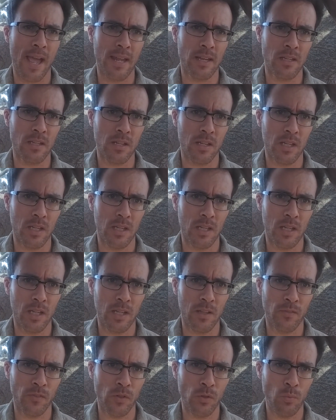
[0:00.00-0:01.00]
And
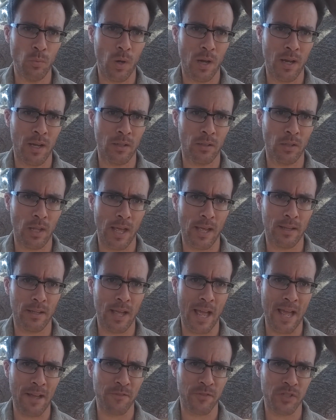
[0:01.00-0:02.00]
if you
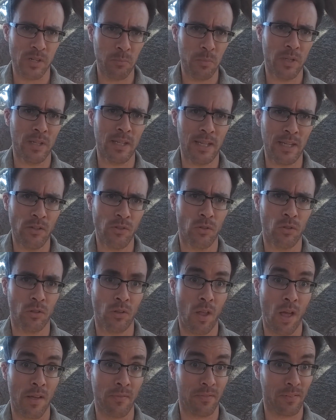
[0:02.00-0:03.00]
have someone in
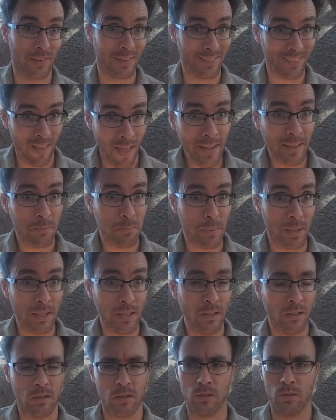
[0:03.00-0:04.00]
your life like
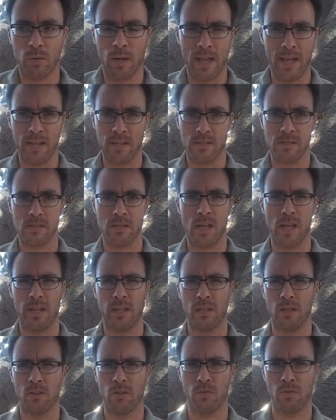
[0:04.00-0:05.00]
me who has
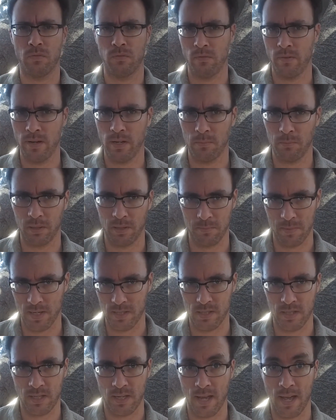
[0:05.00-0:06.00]
an incredibly
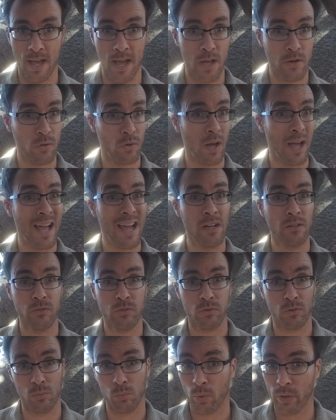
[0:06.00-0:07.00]
messy yard or
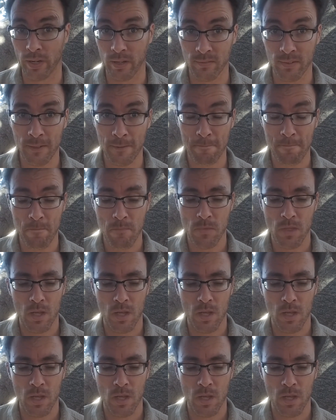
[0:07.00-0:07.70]
house or whatever,